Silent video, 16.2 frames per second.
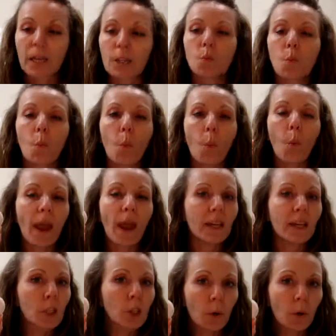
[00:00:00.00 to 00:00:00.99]
It's
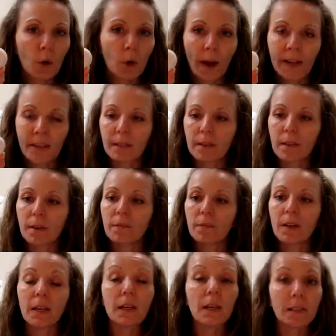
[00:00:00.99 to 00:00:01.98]
way too
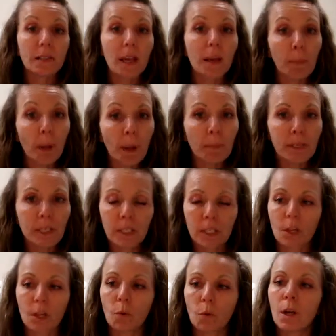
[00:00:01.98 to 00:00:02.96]
aggressive. It is a pumice
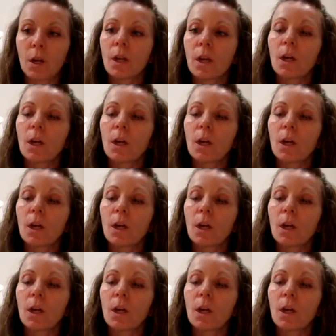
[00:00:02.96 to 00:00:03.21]
stone.